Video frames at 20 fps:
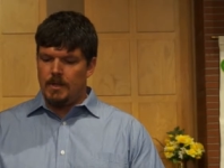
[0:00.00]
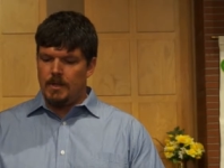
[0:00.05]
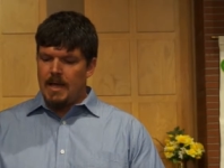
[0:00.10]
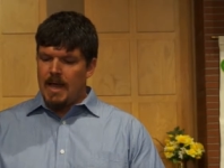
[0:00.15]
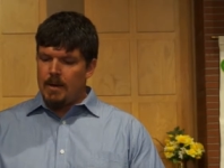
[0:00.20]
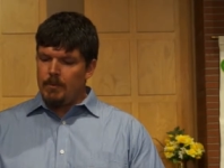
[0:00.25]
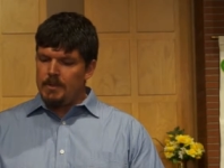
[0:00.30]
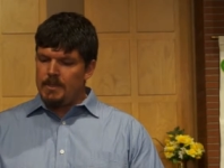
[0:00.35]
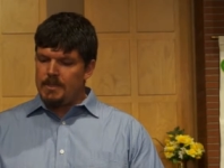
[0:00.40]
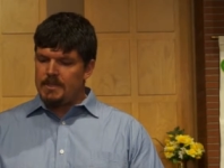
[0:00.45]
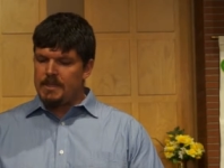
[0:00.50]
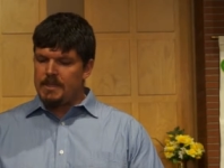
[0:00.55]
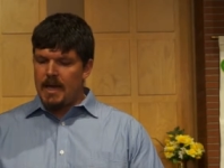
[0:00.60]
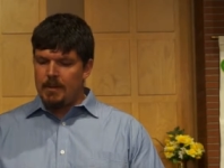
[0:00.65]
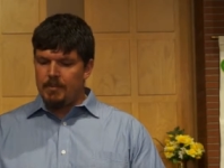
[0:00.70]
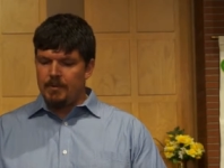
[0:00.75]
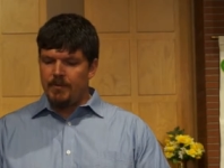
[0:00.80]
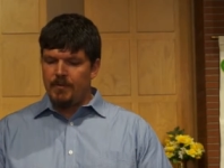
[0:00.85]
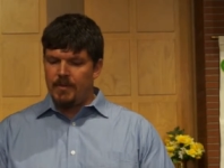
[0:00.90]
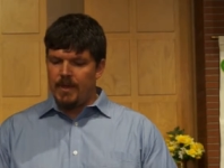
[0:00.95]
And with this type
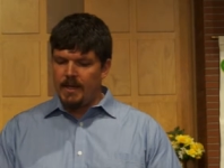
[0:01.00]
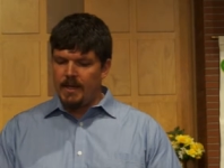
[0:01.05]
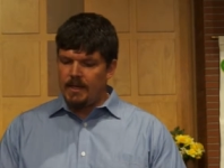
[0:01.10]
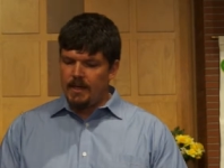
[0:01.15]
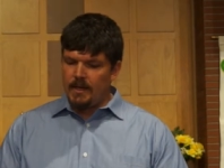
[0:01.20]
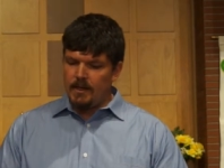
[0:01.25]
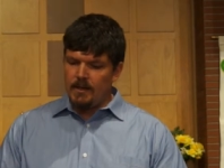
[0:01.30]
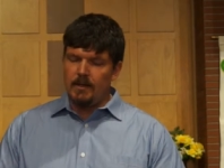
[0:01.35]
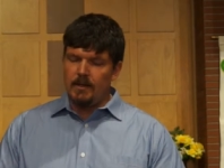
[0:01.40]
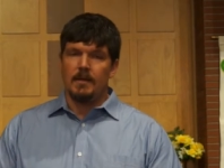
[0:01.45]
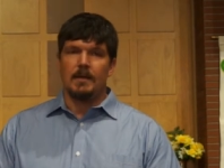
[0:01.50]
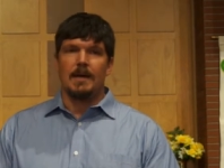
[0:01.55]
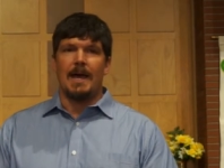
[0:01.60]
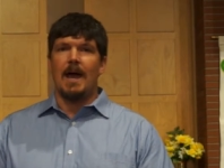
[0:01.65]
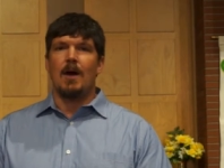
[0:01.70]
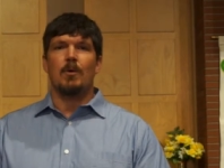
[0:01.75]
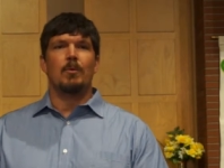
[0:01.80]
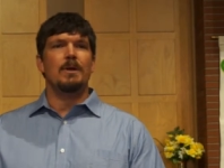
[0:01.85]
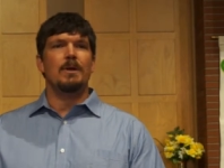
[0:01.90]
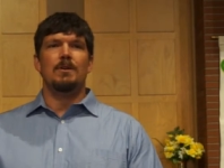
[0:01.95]
of thinking,
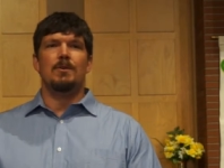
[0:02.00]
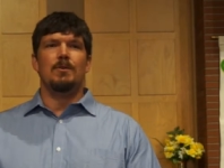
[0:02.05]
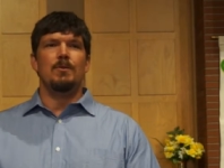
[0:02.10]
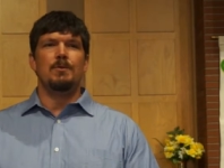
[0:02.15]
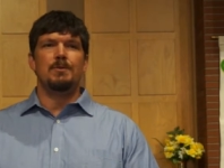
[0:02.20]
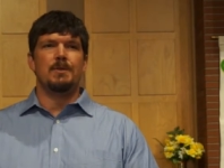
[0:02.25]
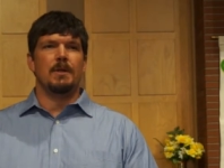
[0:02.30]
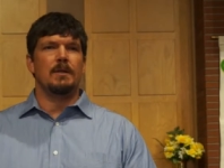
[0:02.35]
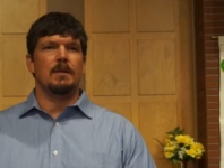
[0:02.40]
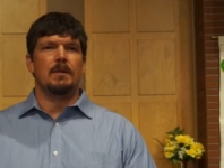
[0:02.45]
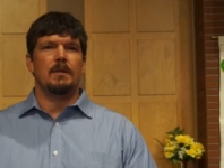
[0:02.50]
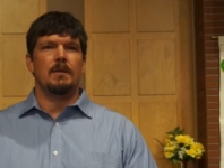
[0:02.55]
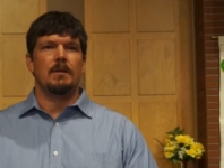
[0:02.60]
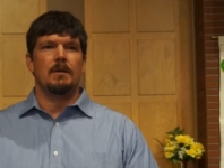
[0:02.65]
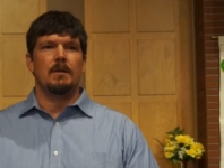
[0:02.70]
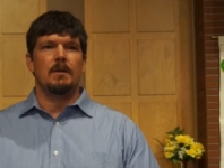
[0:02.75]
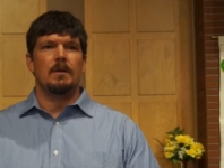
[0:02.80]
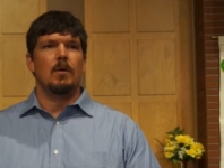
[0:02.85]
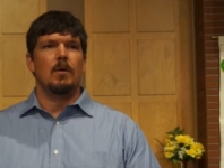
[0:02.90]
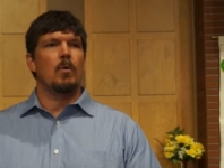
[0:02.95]
how we use it
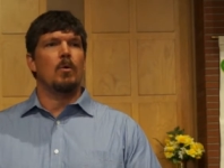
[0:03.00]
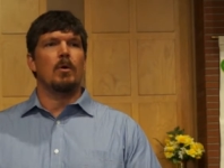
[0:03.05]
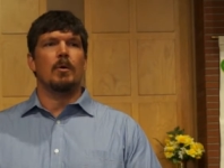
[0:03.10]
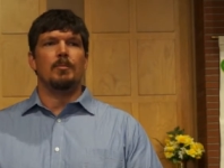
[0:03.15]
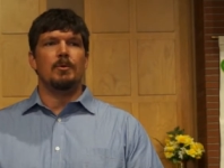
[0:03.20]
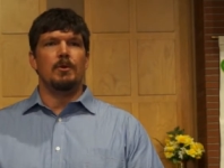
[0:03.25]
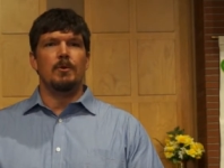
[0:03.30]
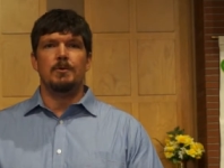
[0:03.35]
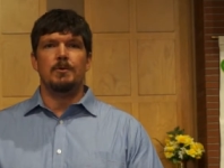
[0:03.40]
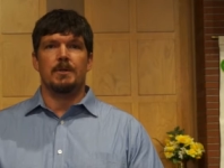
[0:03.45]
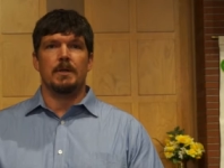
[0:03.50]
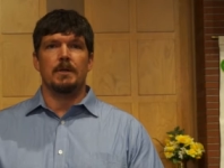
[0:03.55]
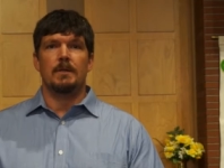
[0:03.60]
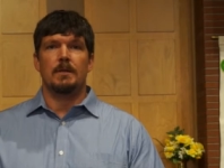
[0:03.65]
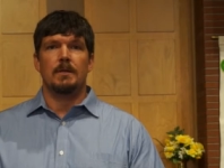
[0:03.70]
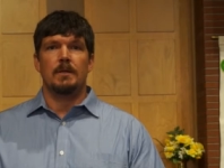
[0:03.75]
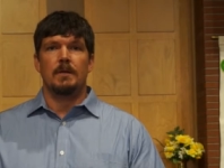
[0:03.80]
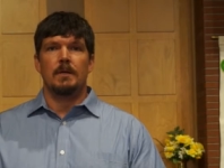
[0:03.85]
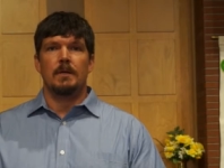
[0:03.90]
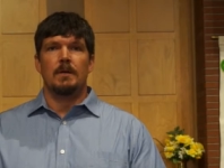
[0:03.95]
or abuse it
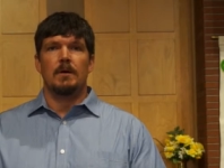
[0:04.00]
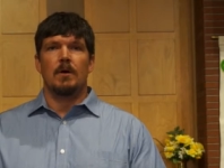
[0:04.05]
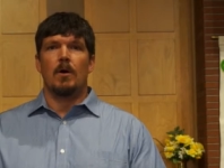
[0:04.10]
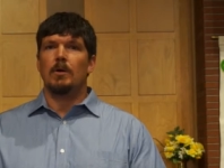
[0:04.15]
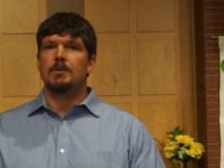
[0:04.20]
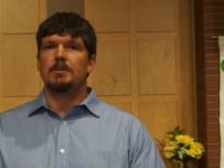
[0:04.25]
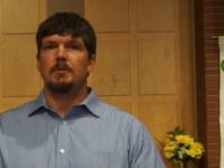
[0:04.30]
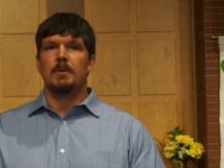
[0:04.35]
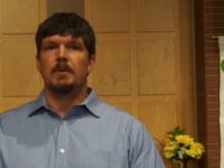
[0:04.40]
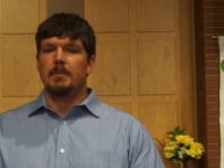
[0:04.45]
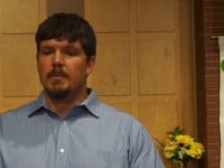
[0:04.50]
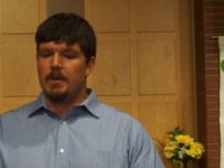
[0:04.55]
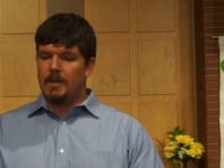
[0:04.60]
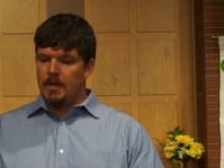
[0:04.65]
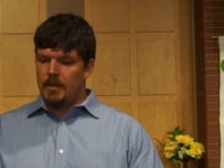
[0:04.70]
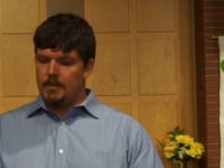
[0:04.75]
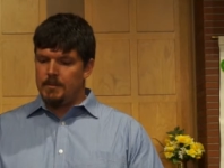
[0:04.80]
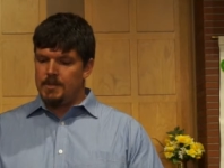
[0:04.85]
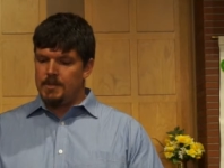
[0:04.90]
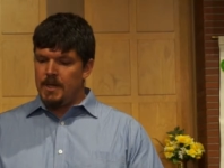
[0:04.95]
ultimately
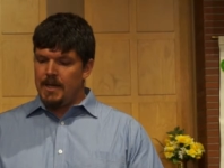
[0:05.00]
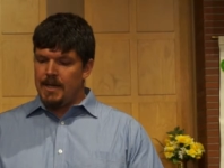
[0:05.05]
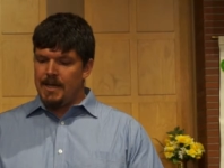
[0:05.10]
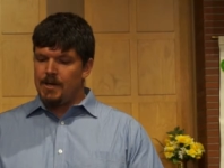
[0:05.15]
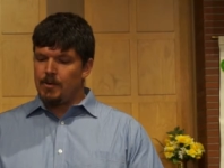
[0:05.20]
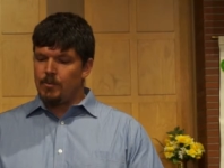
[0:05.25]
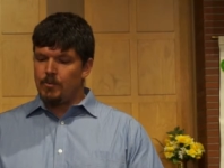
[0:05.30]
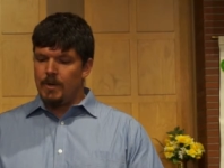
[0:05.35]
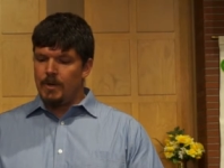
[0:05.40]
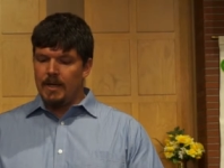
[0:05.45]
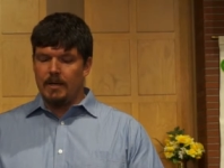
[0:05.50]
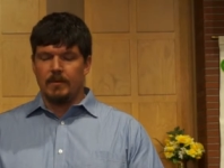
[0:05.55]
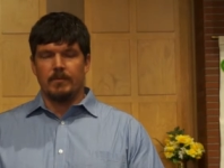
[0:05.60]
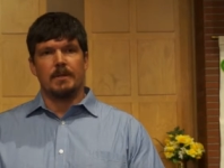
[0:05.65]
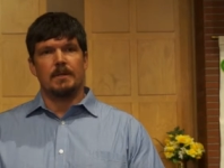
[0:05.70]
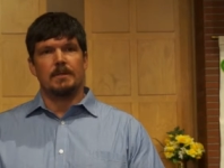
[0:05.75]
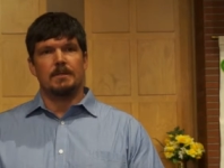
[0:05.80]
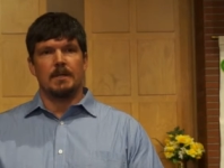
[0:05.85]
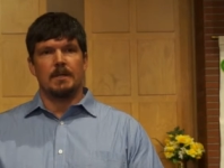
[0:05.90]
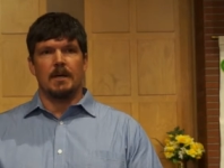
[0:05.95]
becomes
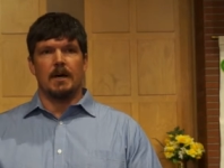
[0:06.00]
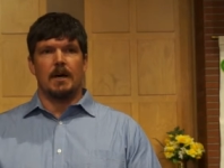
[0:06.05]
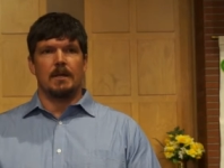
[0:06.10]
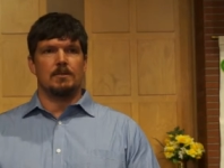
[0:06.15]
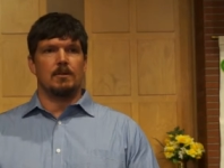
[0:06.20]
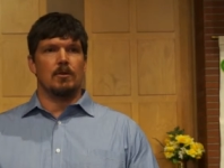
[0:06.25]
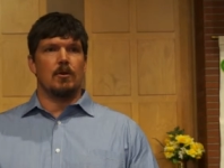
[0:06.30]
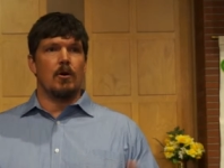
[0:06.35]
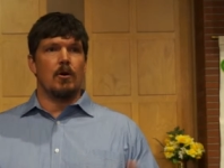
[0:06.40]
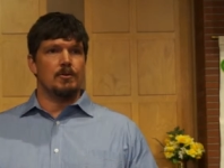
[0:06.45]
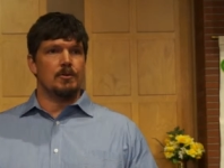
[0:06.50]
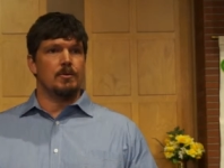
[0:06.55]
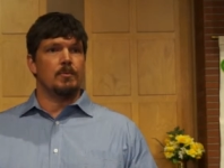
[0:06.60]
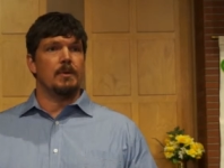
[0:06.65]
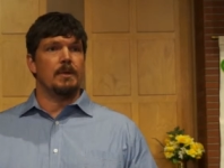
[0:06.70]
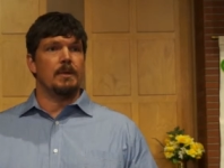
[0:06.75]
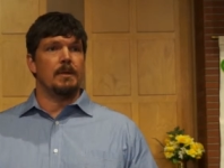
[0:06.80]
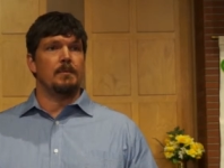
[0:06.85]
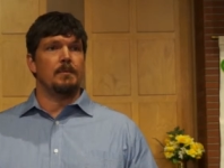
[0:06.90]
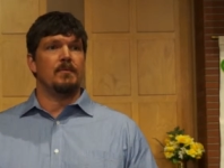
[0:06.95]
irrelevant to God's larger
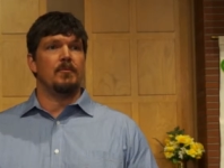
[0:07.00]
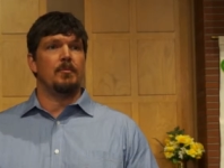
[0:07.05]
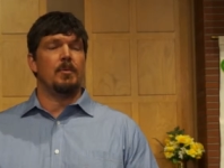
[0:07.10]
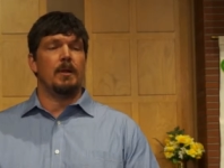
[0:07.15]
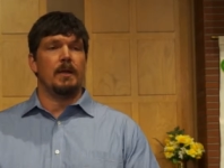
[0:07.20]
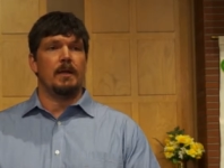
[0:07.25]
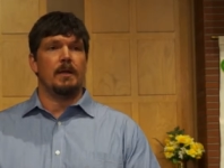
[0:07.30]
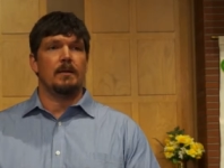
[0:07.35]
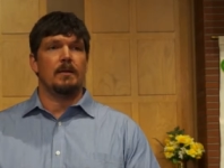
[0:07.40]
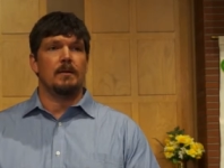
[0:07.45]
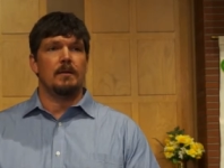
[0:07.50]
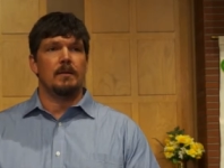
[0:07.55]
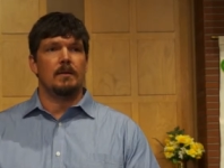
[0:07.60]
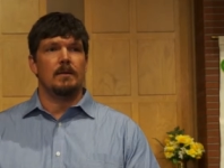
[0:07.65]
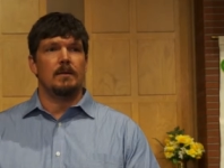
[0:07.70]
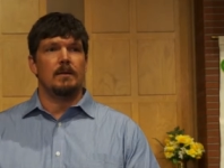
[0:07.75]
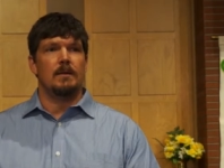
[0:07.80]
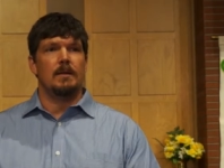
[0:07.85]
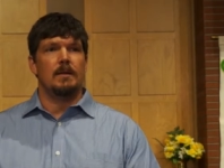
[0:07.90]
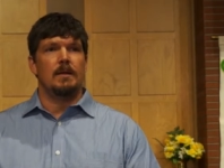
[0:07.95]
redemptive plan.
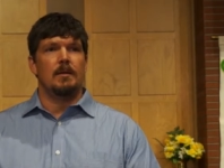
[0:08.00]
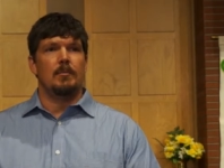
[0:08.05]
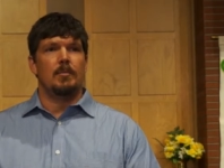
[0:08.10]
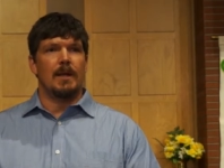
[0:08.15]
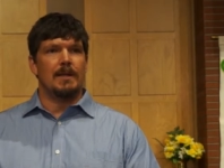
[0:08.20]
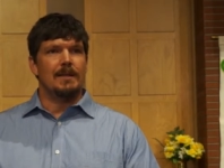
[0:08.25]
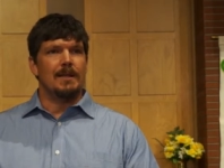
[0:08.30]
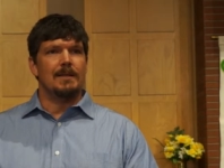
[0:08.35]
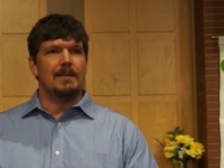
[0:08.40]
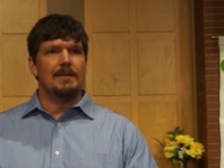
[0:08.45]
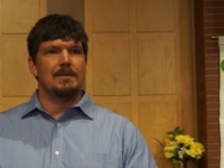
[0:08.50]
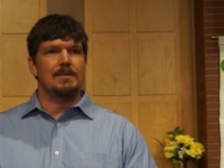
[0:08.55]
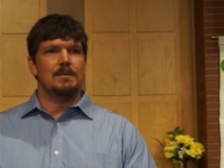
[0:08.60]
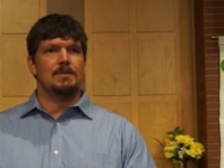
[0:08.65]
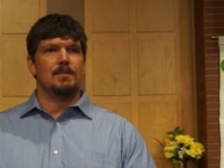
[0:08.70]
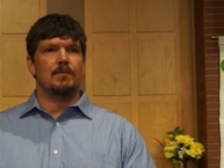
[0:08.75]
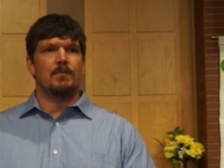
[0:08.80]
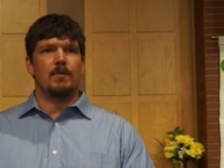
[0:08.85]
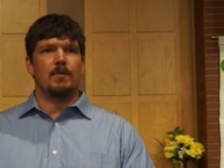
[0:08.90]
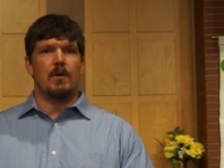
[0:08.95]
But I think this is
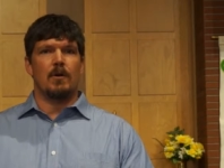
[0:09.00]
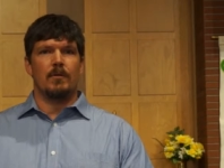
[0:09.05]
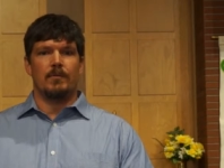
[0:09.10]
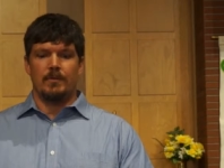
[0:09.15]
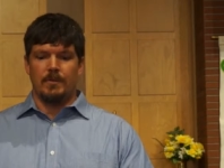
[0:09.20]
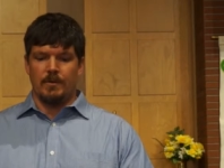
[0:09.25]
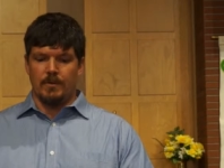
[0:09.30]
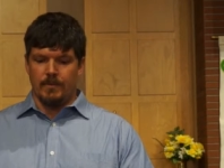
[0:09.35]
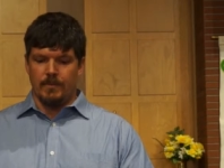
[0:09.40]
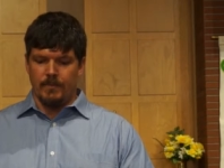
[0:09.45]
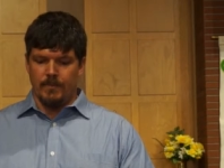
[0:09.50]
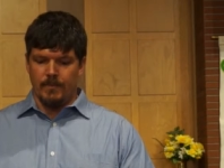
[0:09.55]
a flawed view.